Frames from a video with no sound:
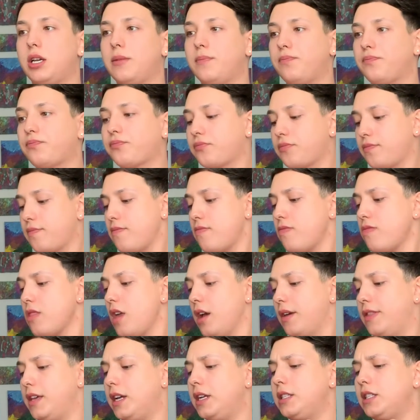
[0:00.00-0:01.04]

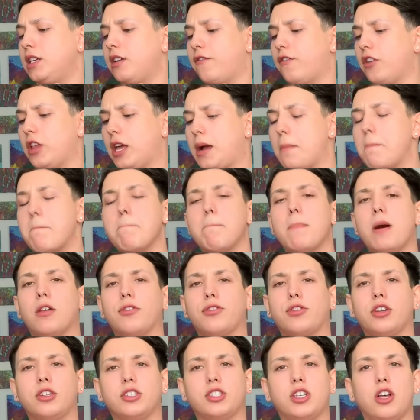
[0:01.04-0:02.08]
I think I did it for like a
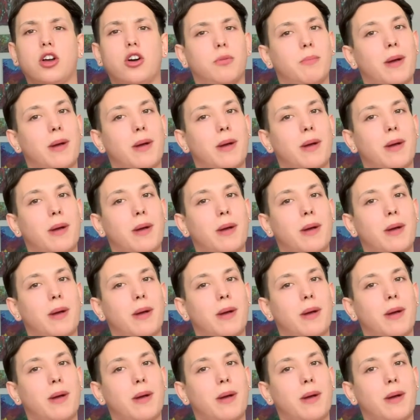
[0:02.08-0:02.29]
month or so.